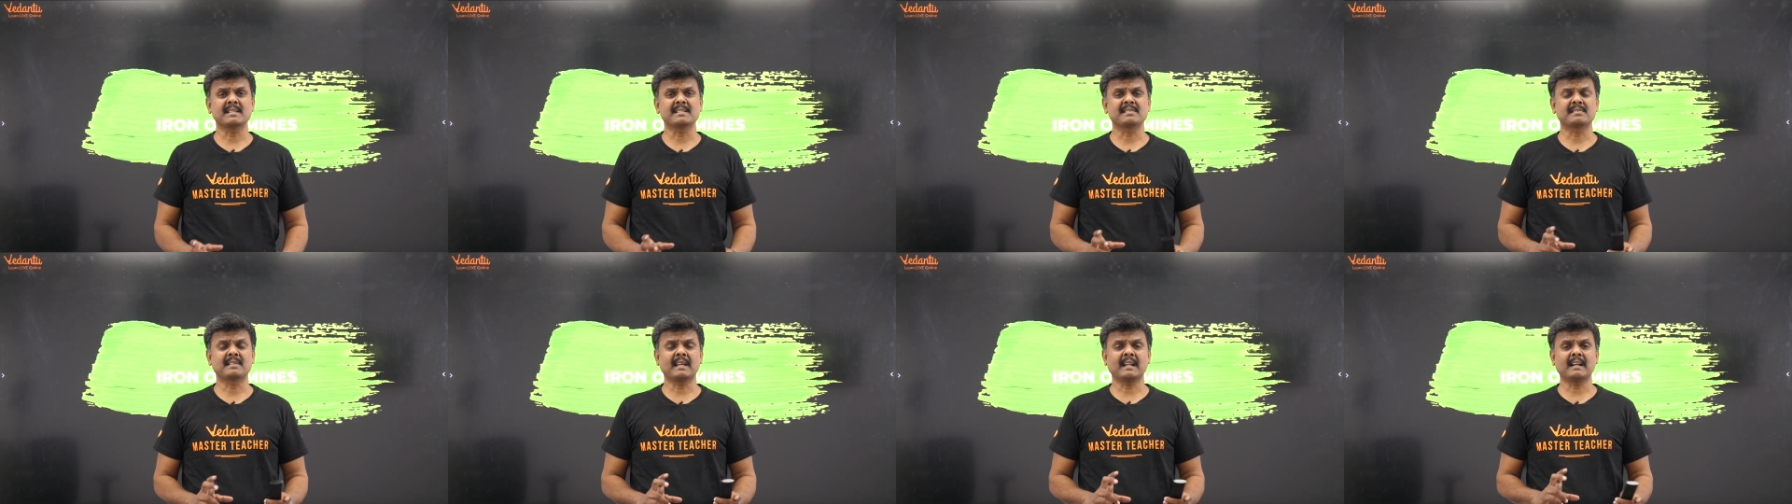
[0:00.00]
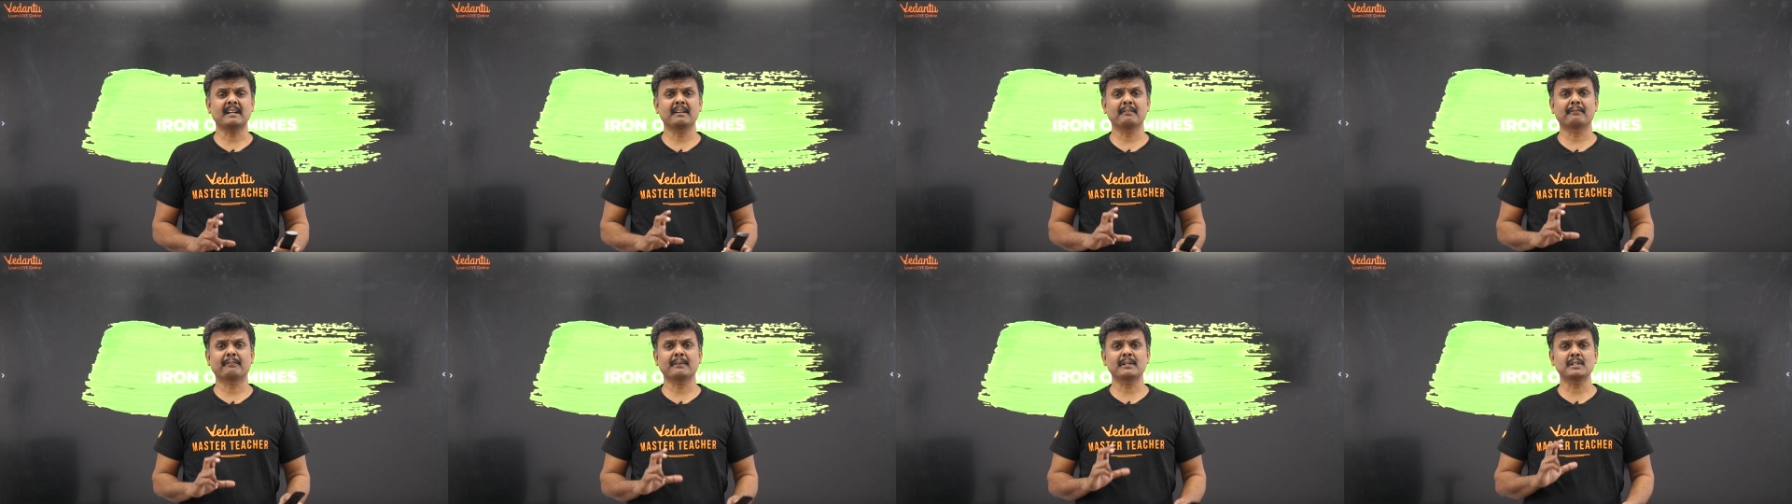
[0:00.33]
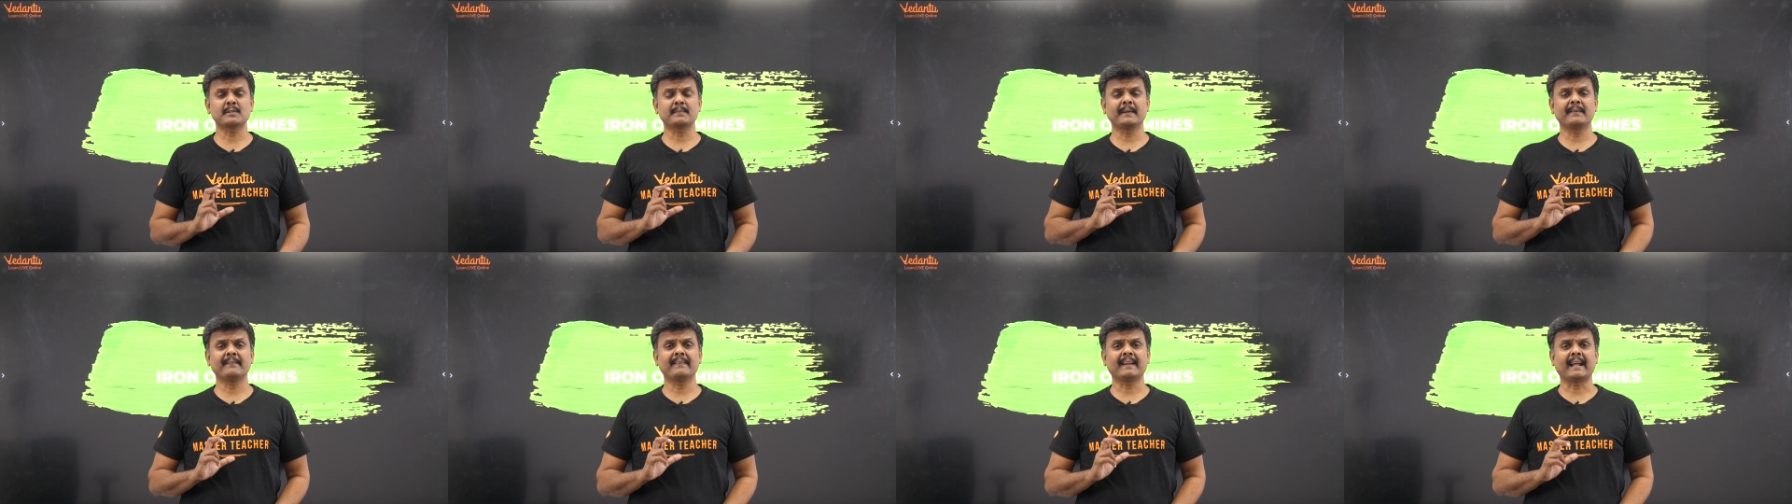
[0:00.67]
is there a
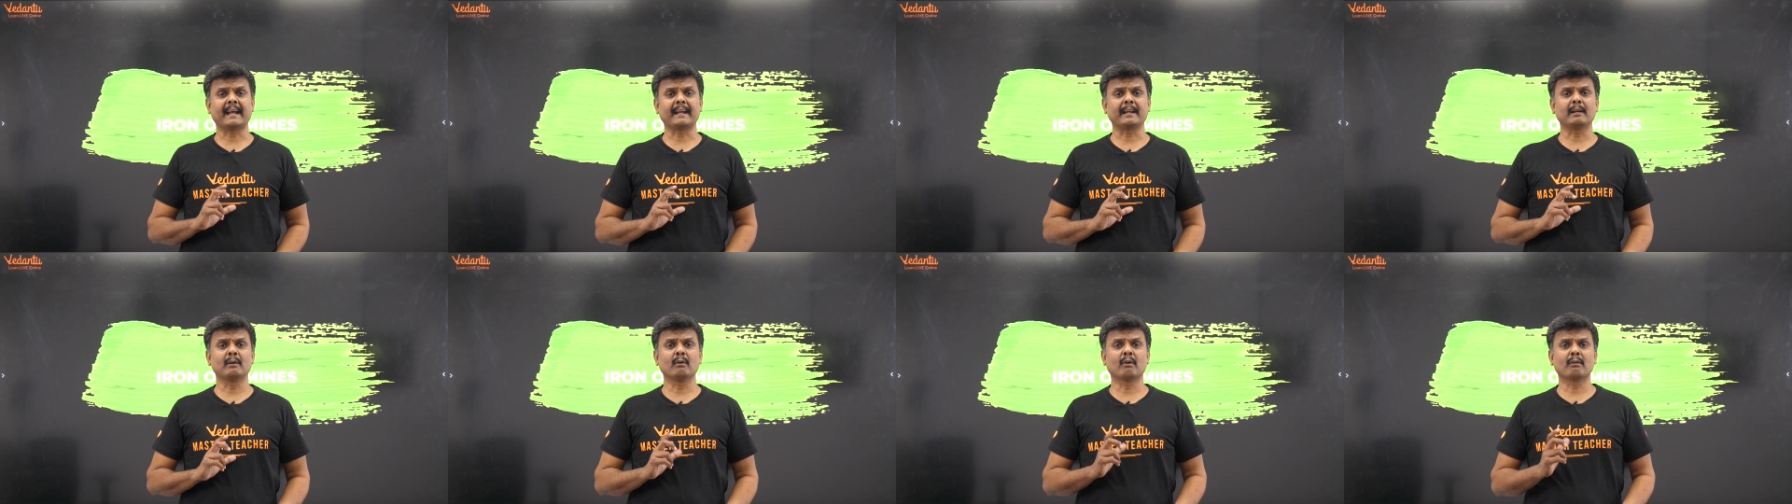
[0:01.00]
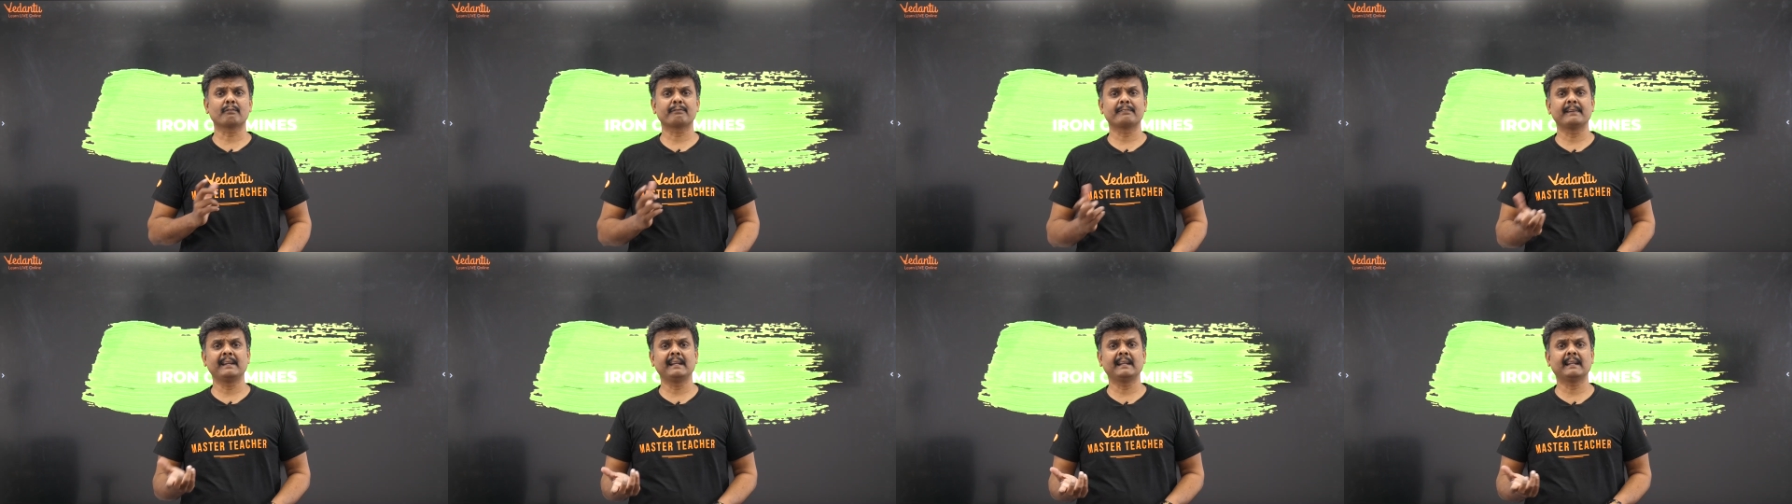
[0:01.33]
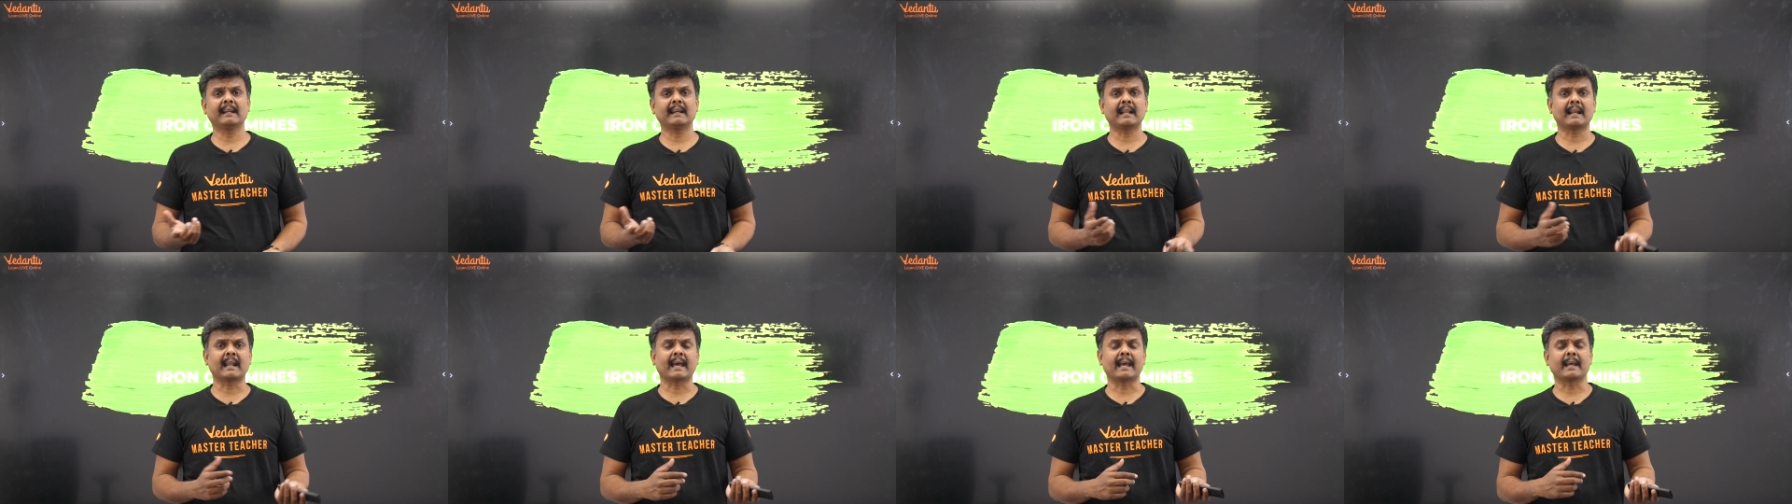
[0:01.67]
difference between iron ore field
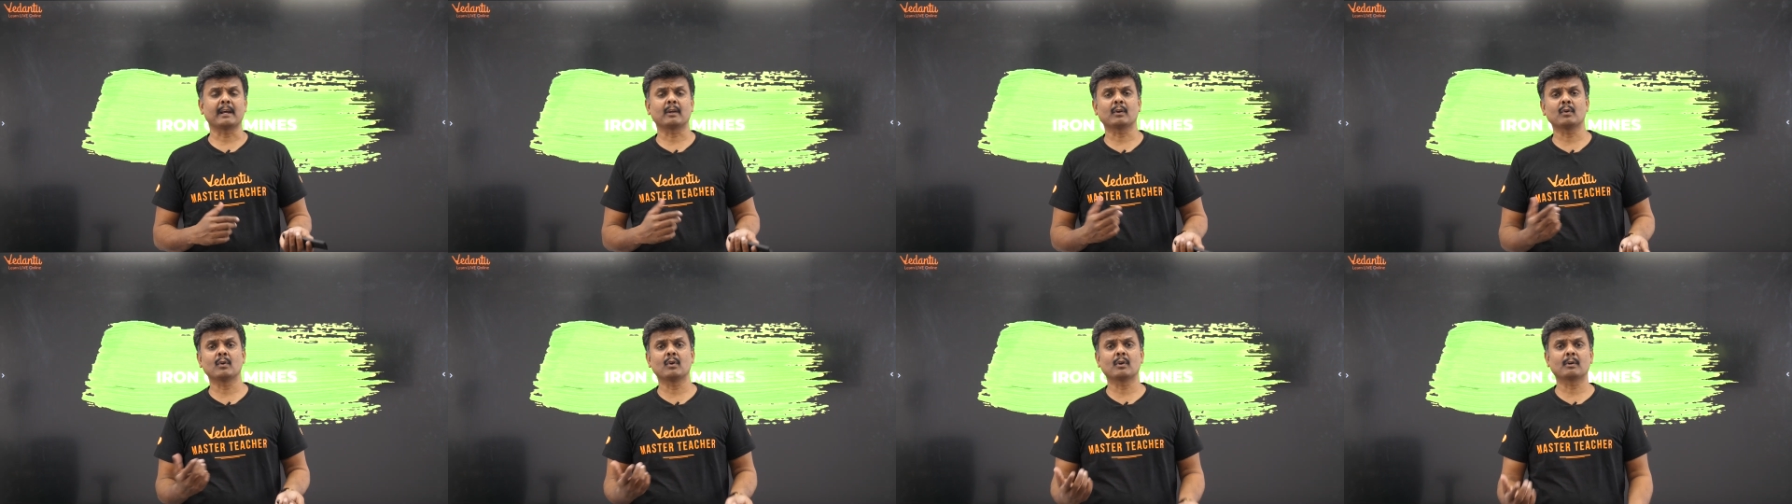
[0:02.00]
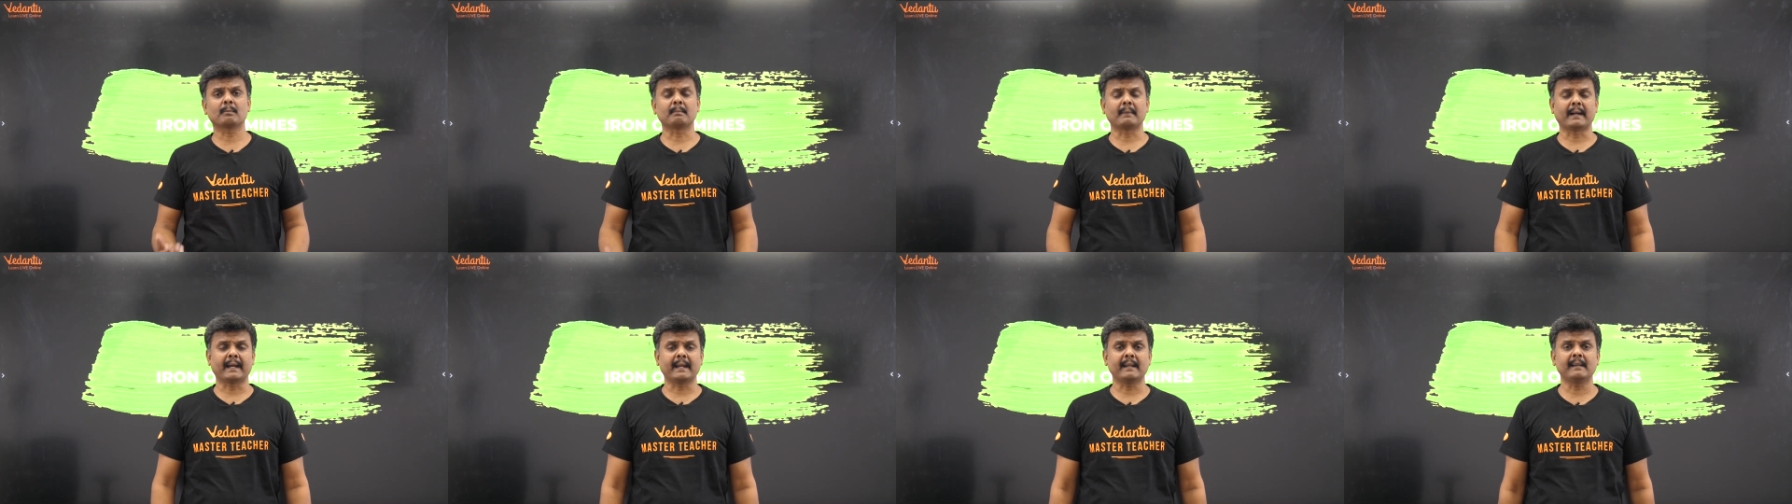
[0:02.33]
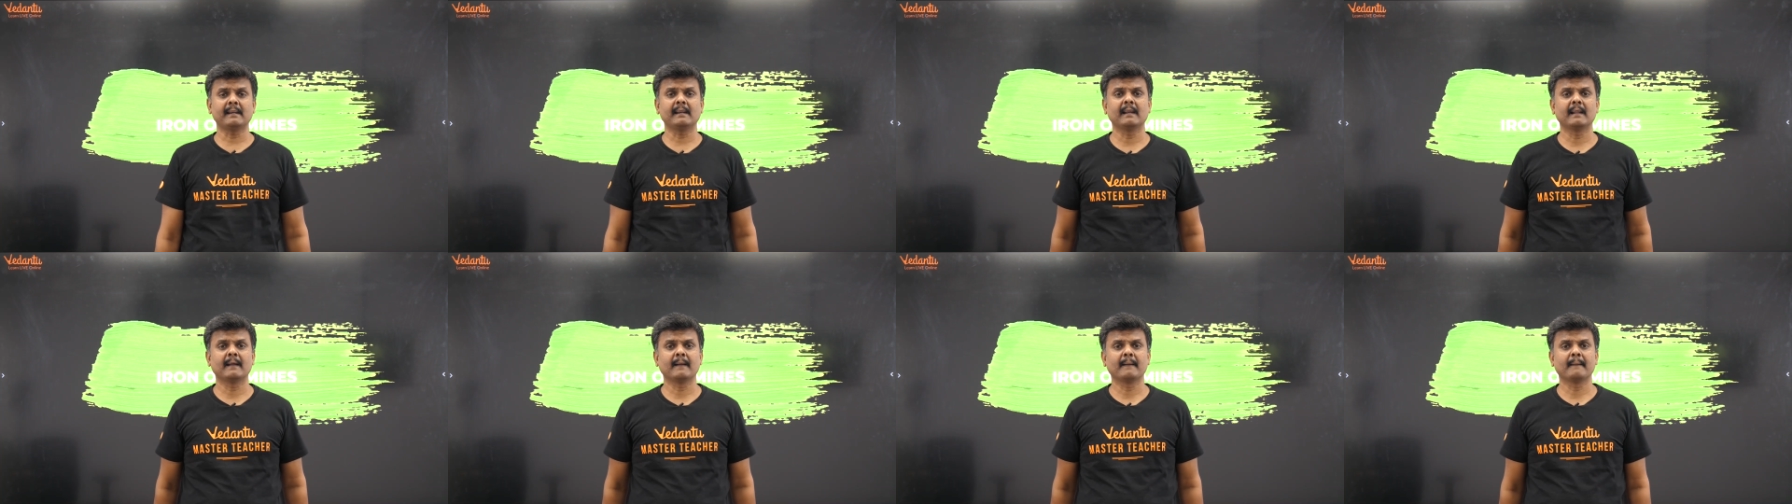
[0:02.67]
and an iron ore
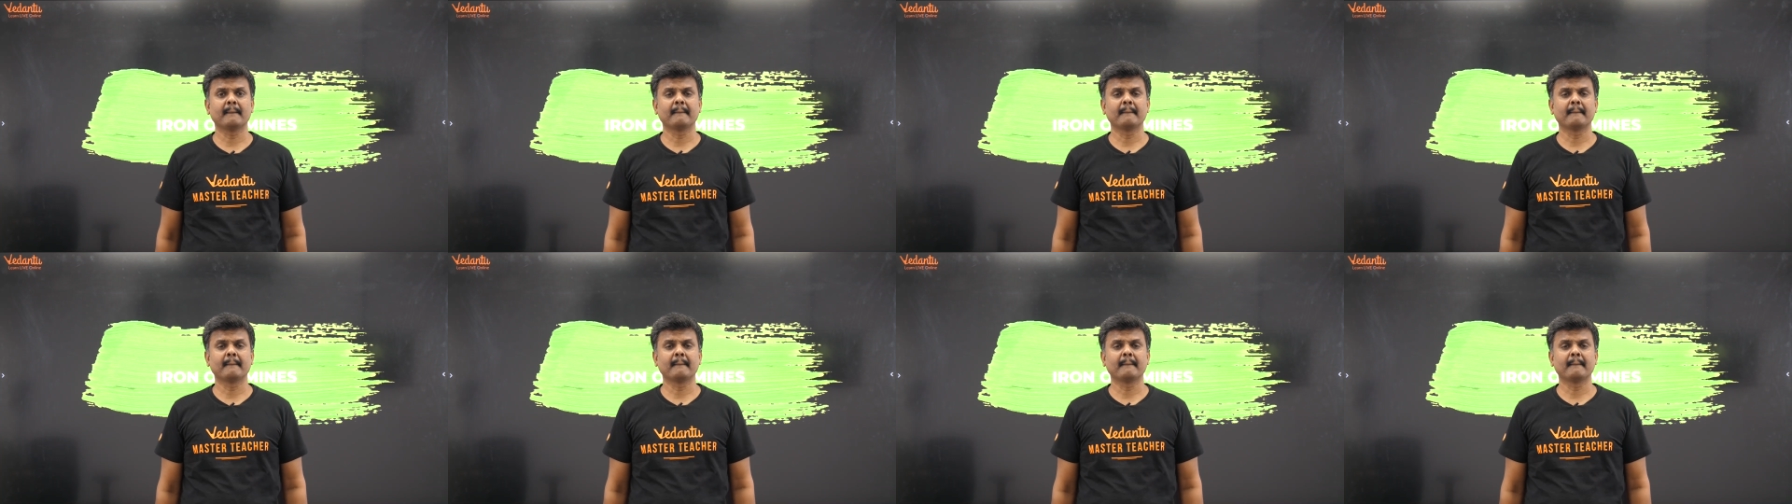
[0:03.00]
mine?